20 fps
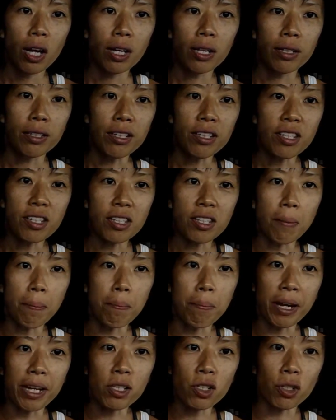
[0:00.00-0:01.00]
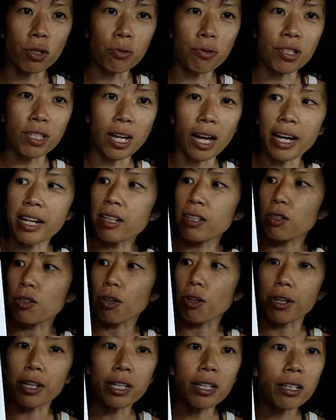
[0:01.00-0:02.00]
this is the big toe side,
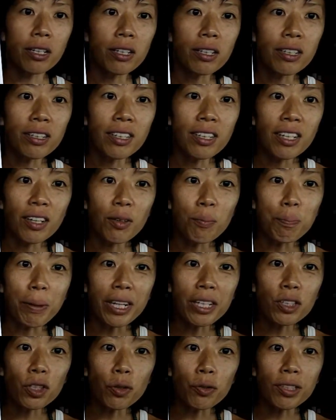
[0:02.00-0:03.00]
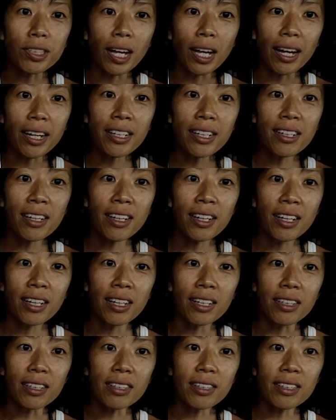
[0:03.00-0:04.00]
big toe side.
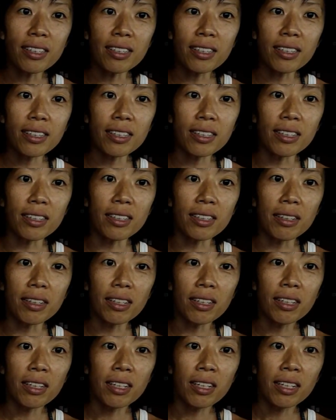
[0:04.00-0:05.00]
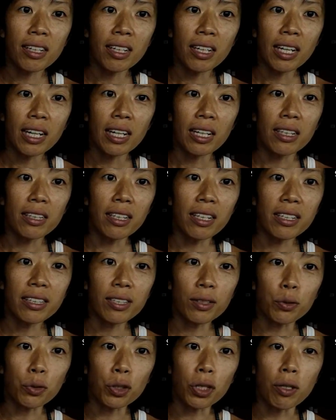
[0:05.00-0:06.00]
This is the
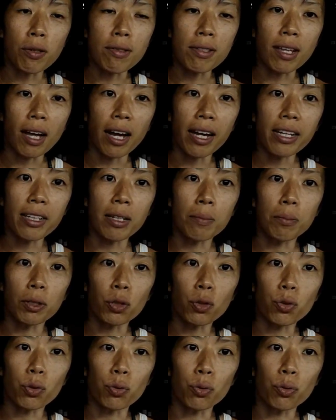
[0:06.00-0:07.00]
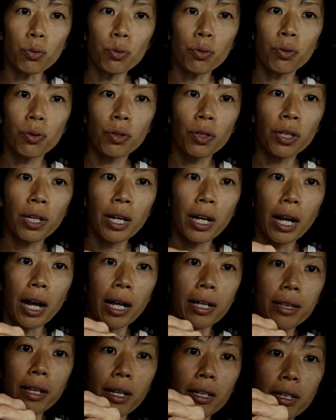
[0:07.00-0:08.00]
little toe side, number 2.
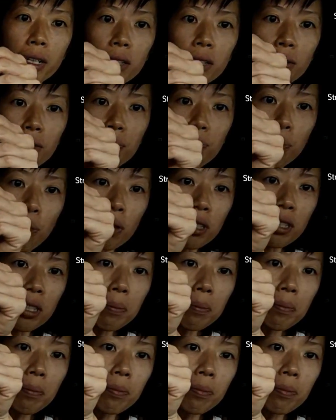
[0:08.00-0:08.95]
And then at the bottom,